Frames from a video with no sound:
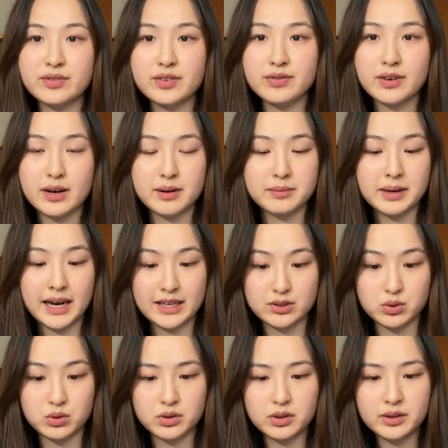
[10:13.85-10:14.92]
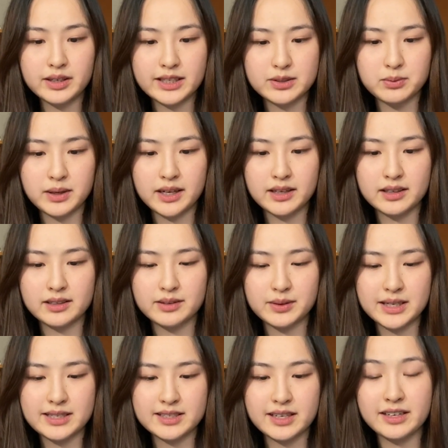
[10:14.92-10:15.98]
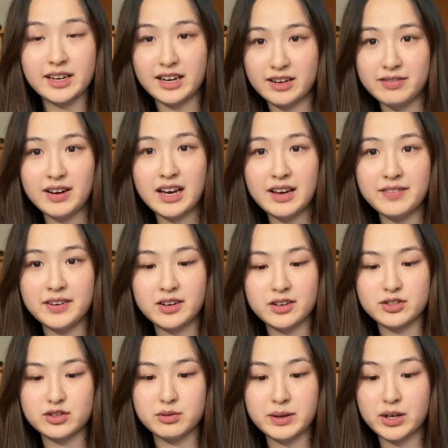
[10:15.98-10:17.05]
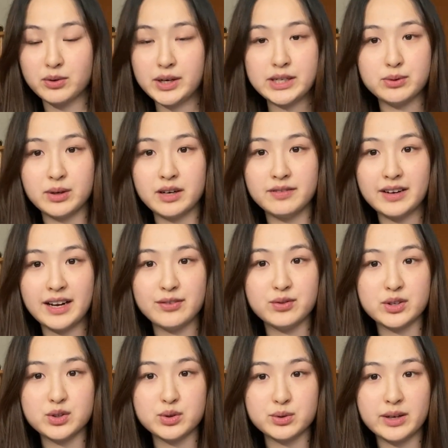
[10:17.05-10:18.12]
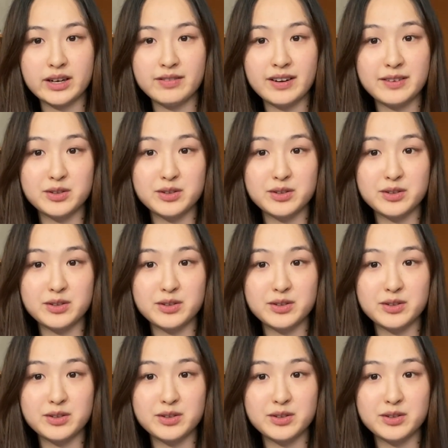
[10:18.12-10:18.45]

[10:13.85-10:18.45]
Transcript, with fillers: from high school as well was 95 and also my grade 12 average was 95.